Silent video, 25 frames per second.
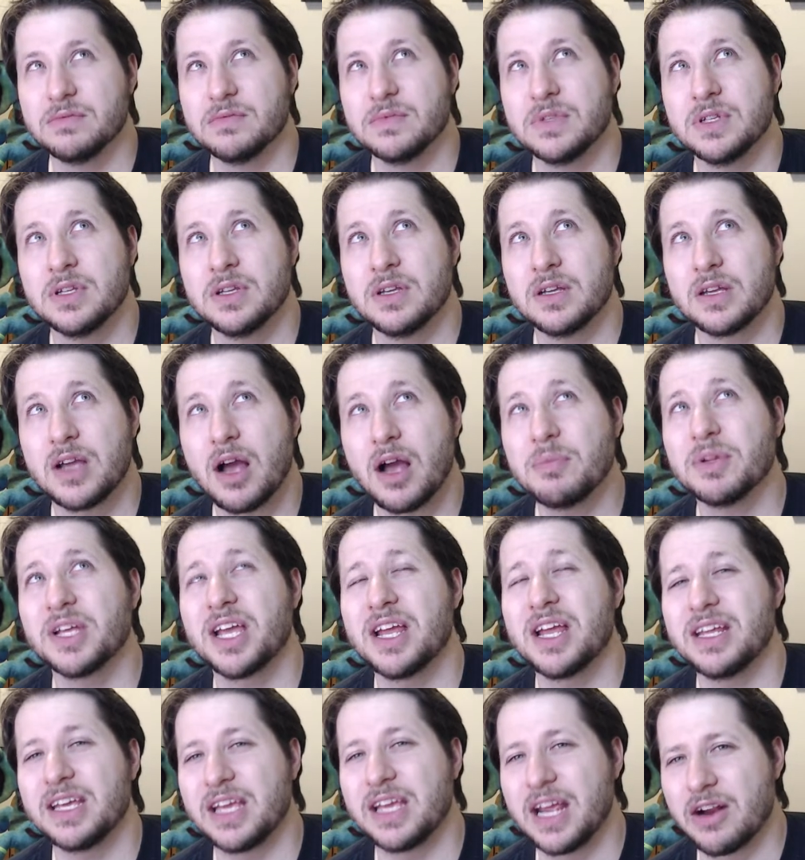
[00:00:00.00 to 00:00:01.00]

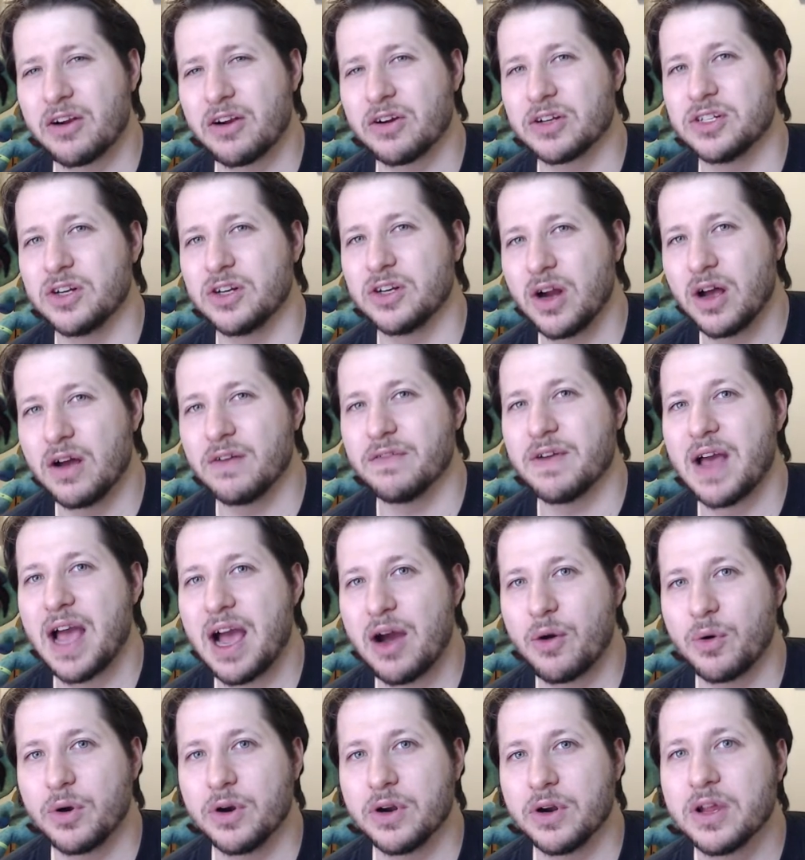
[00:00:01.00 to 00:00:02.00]
complicated character of
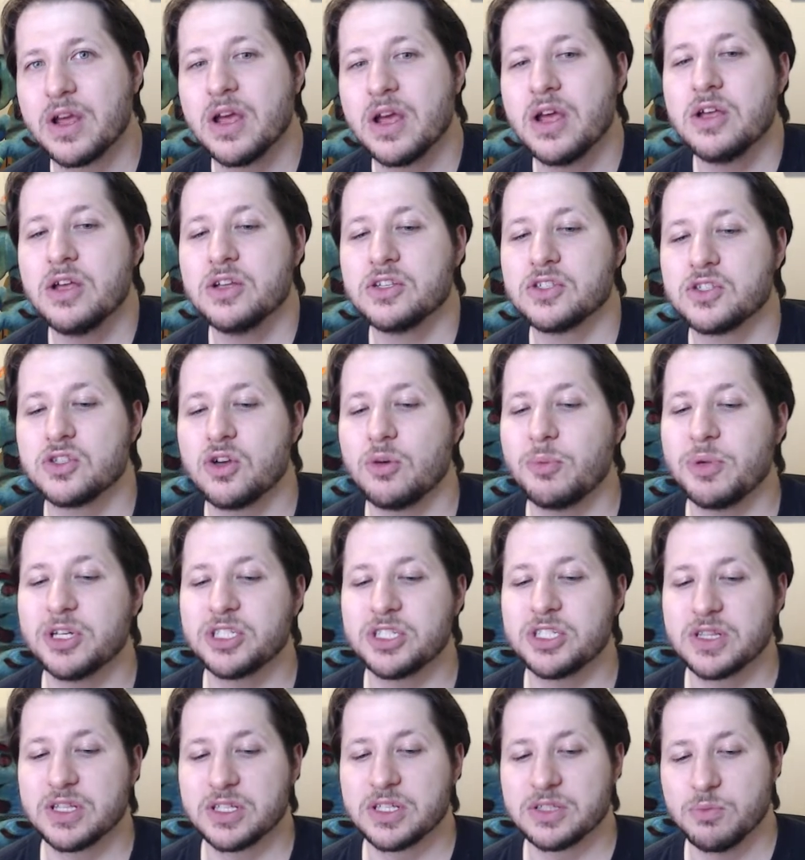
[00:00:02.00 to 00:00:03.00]
Howard. So much
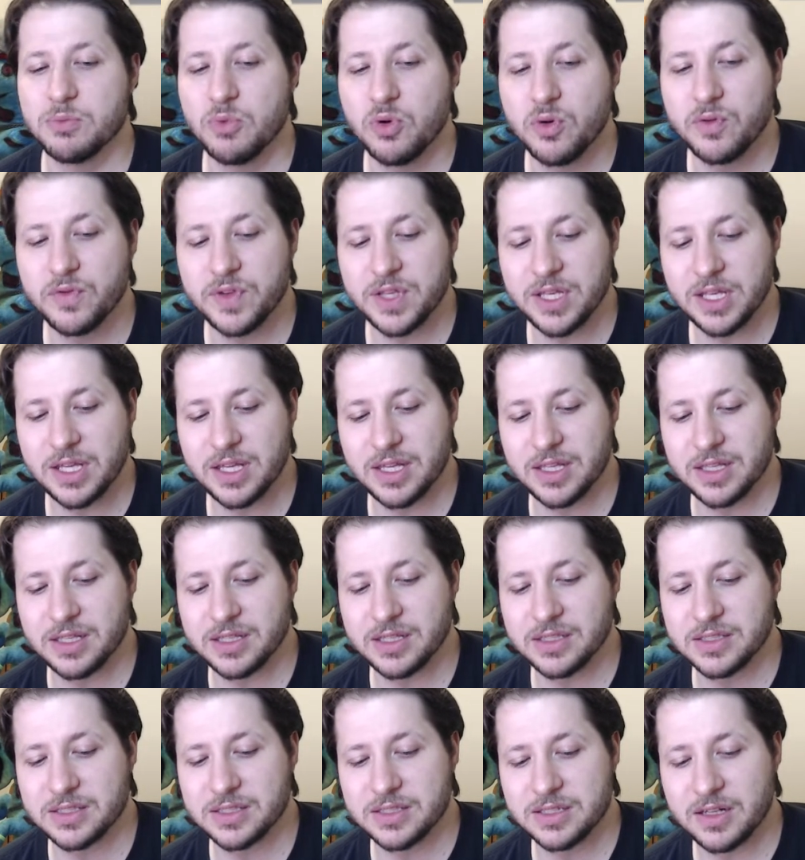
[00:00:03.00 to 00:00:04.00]
in this movie is
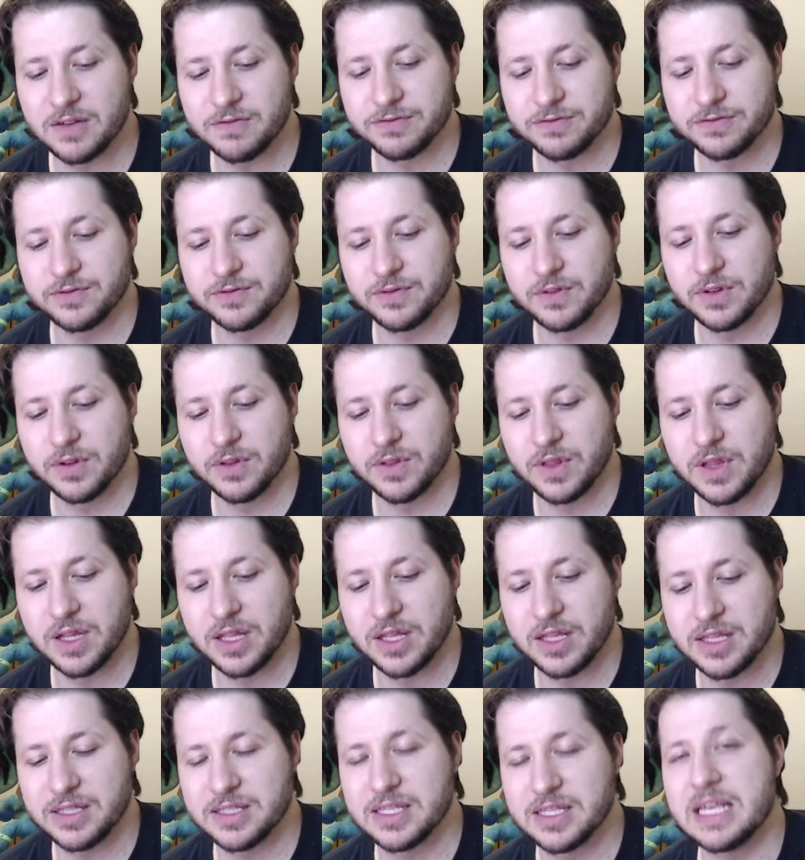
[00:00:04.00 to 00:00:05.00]
stuff that
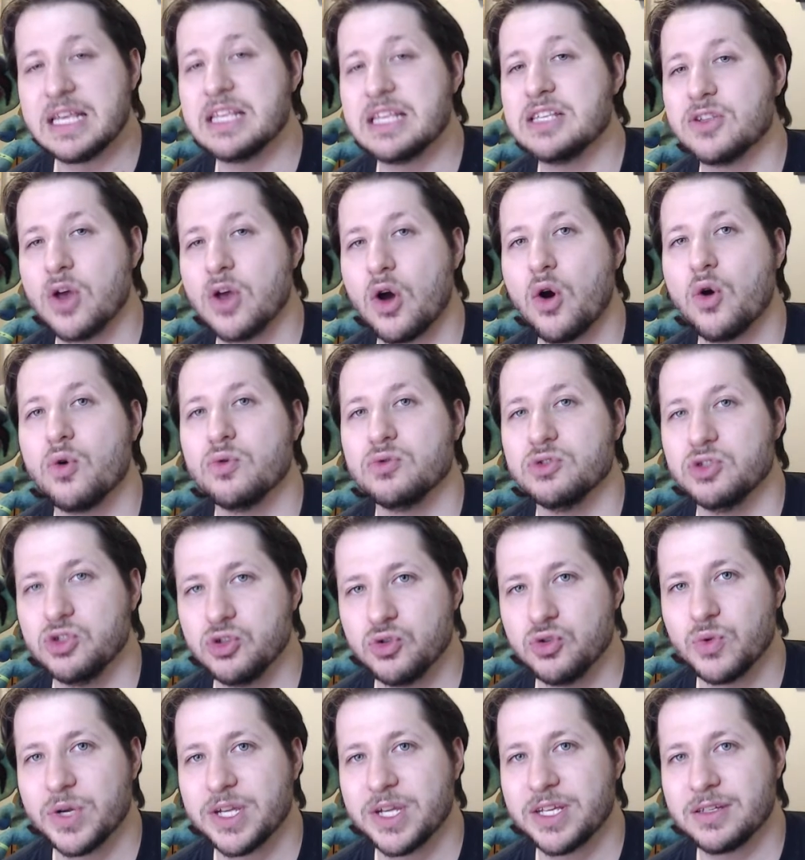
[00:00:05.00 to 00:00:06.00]
is his own
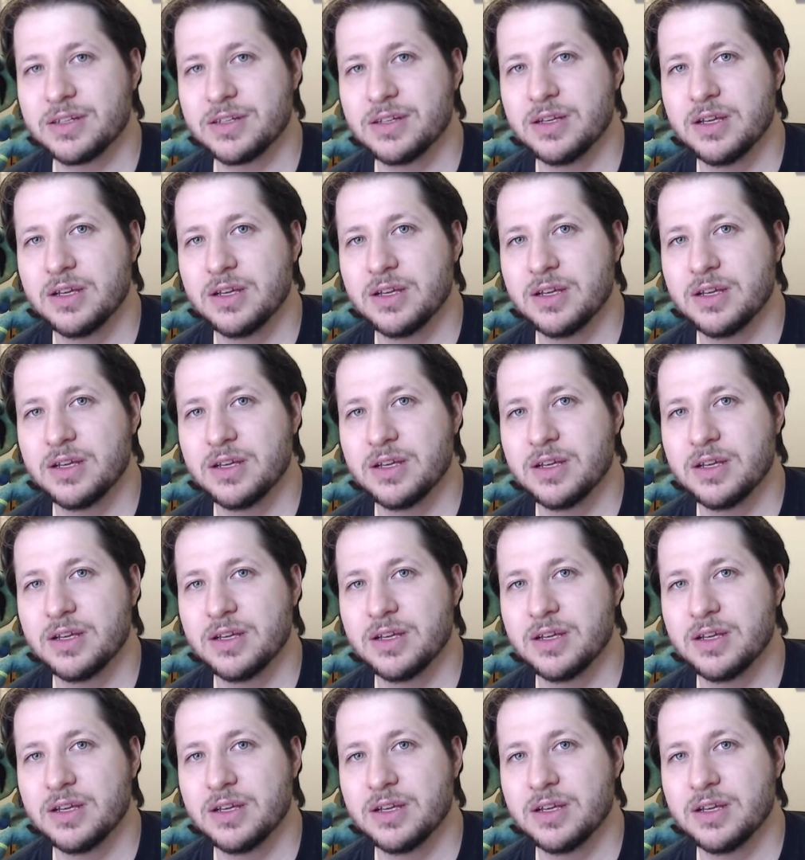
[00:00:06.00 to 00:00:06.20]
doing,